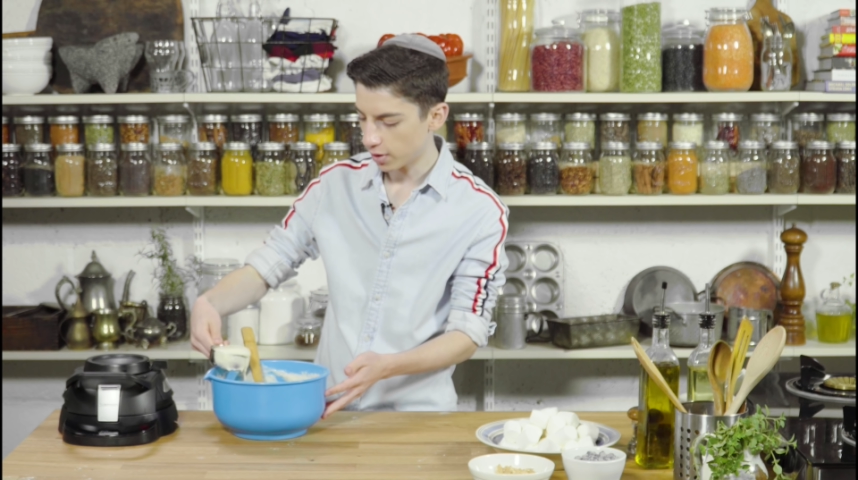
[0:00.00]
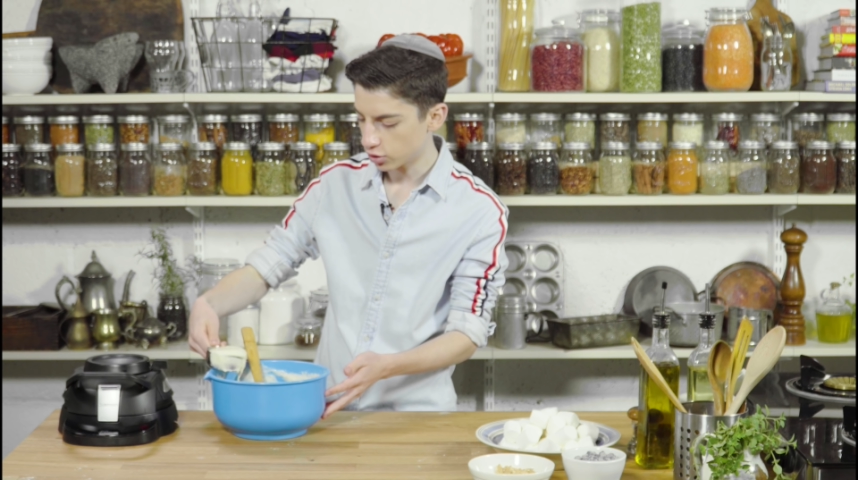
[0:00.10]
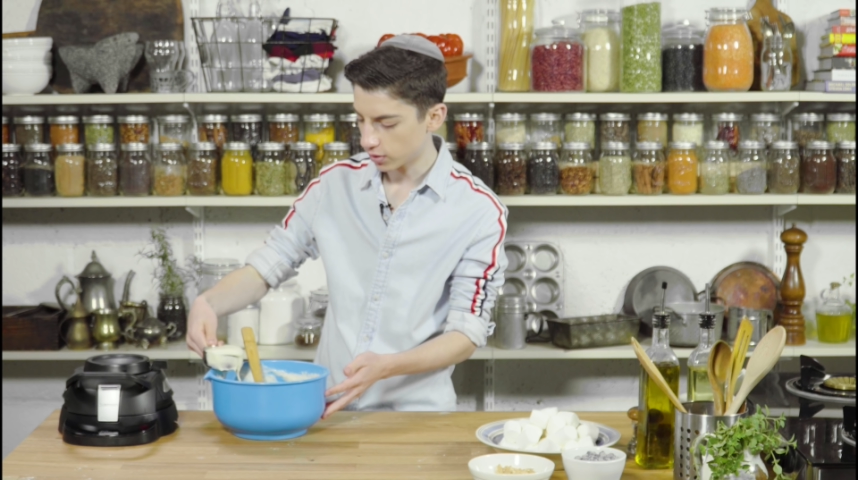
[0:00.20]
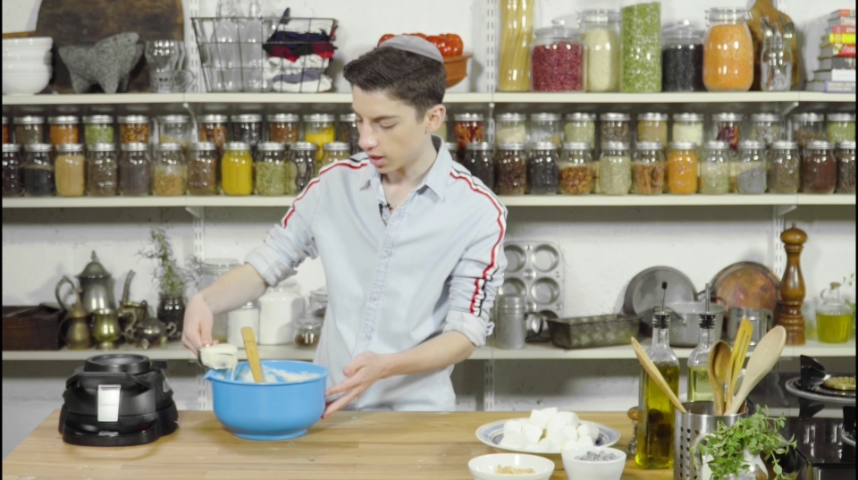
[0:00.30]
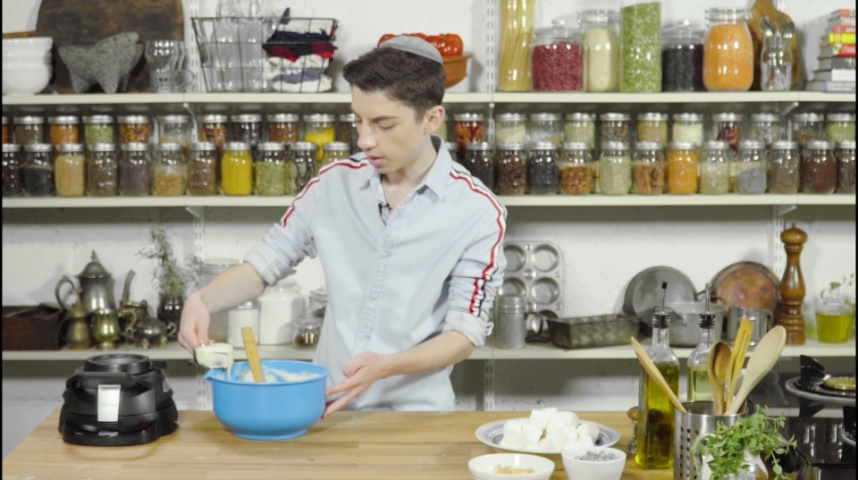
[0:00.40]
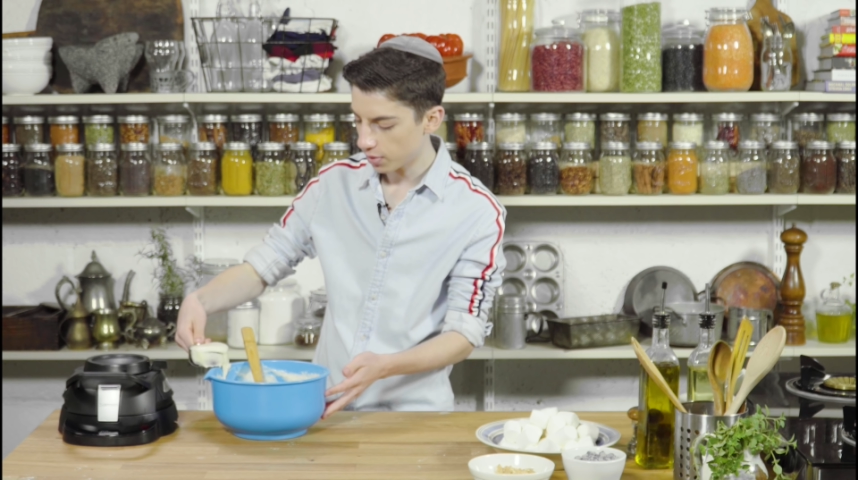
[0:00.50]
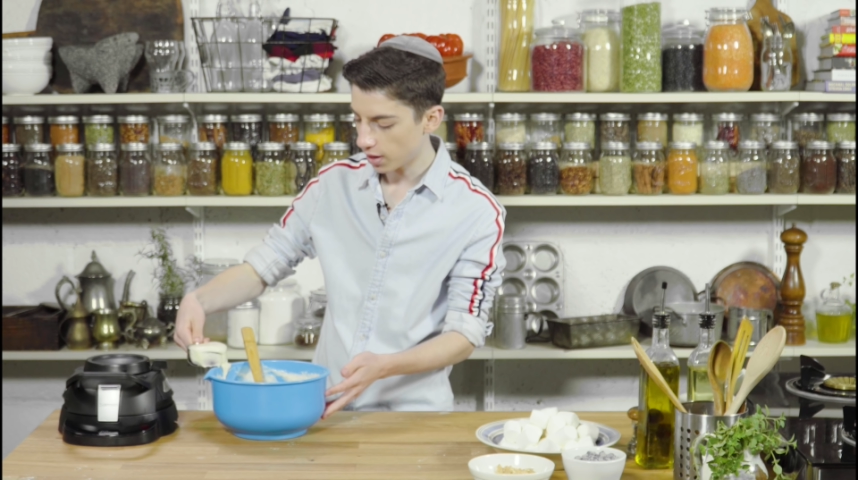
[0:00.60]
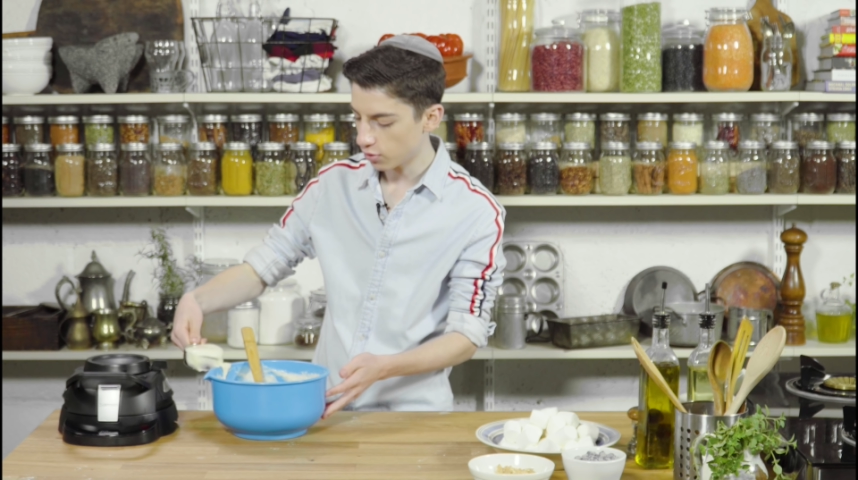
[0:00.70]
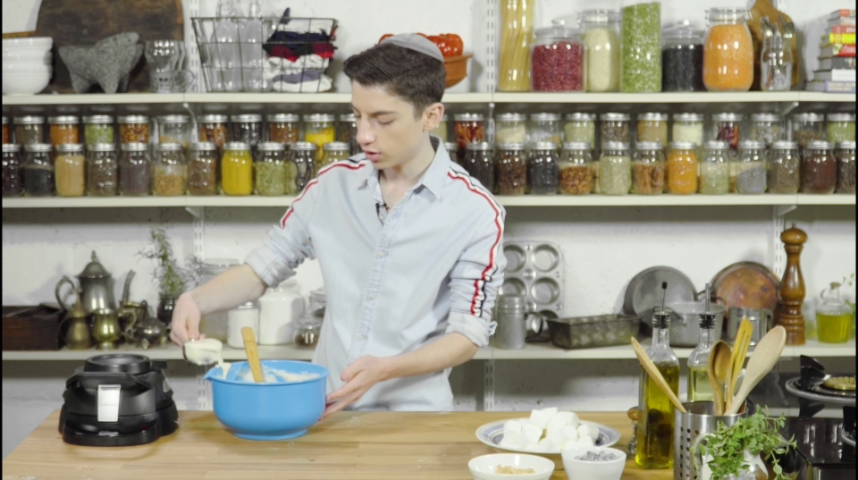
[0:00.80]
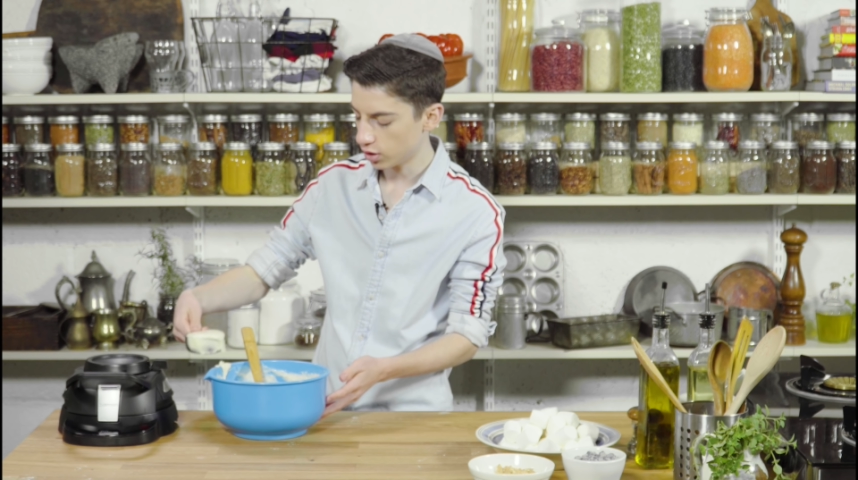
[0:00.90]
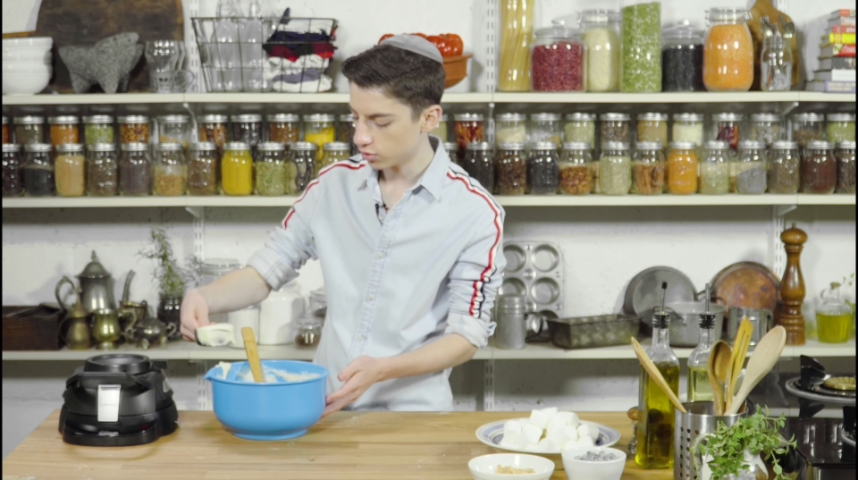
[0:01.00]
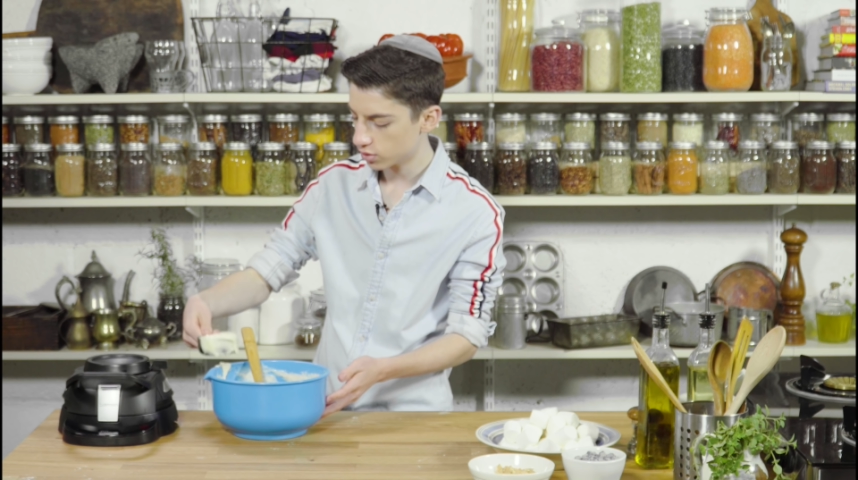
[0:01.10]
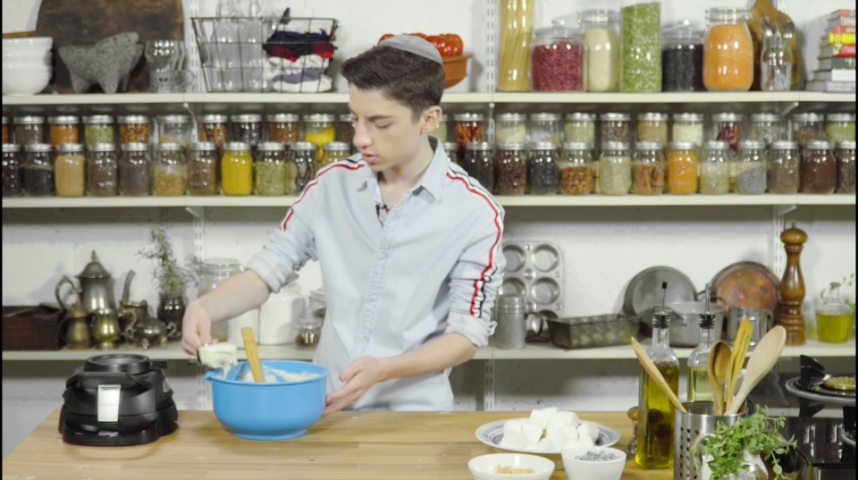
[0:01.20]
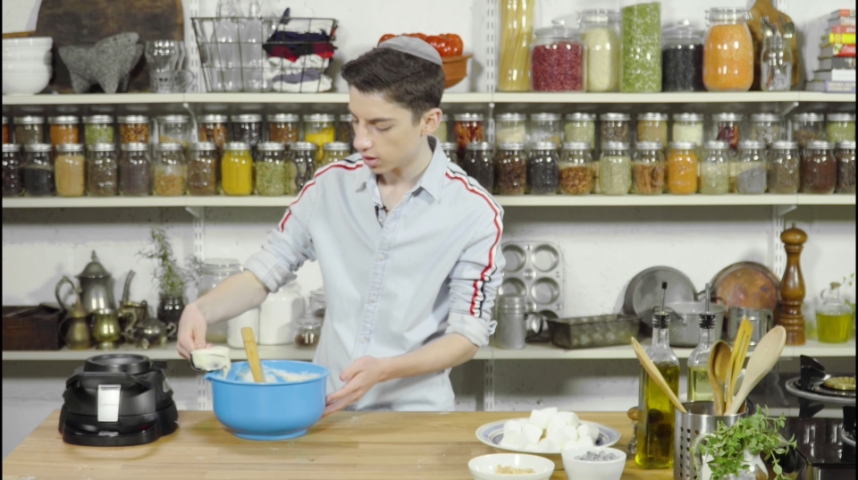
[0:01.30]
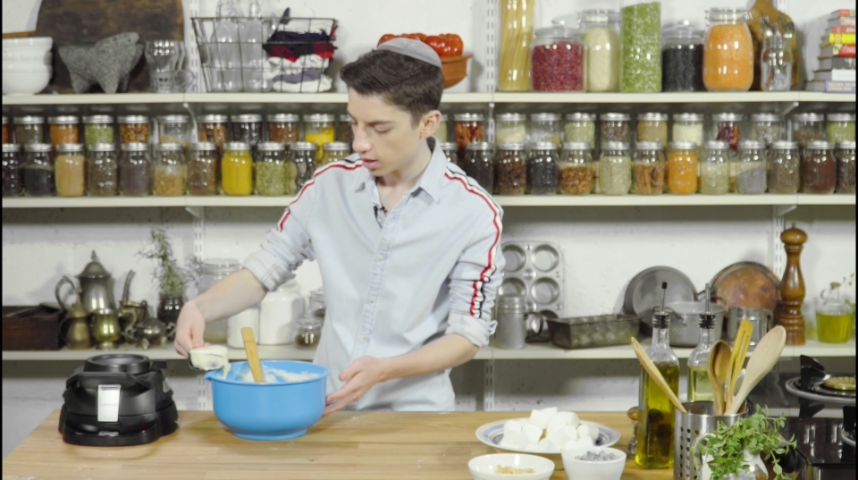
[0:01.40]
measuring cup that you can
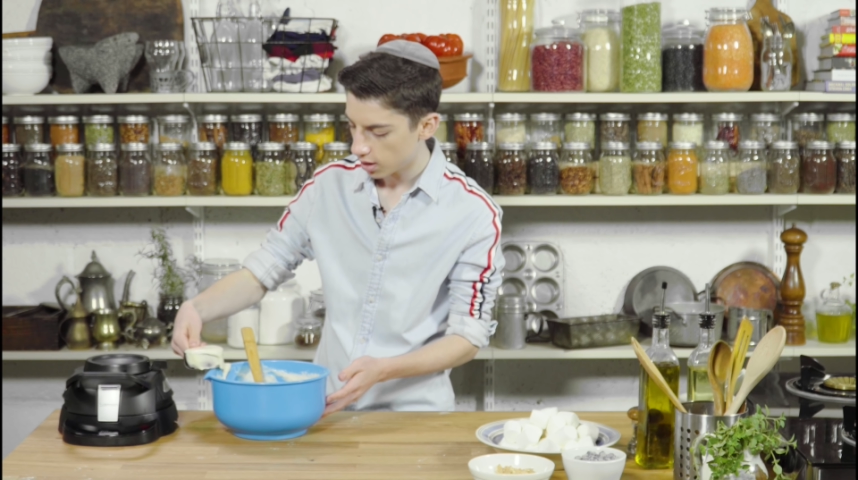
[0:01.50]
use.